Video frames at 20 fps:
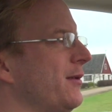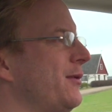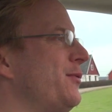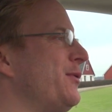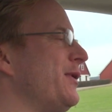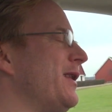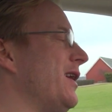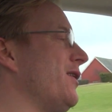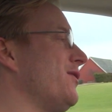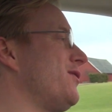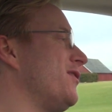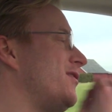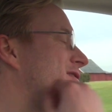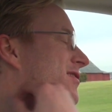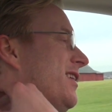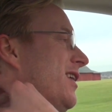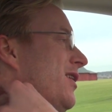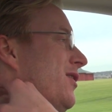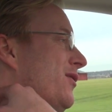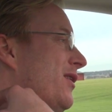without the
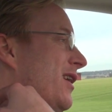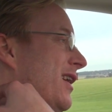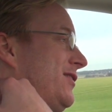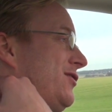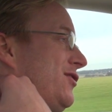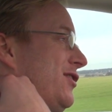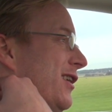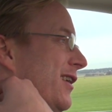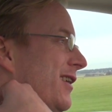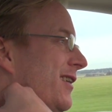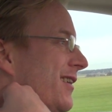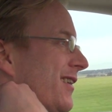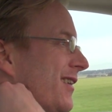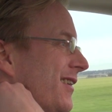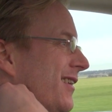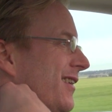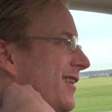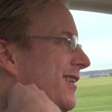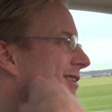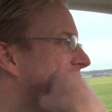sound. Actually,
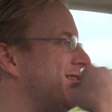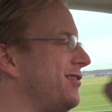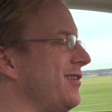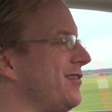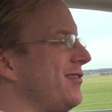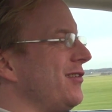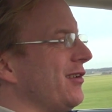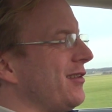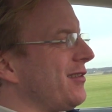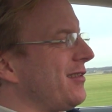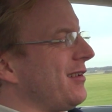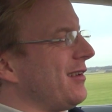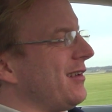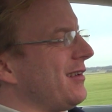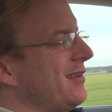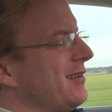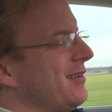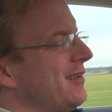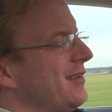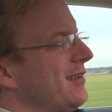it's not. You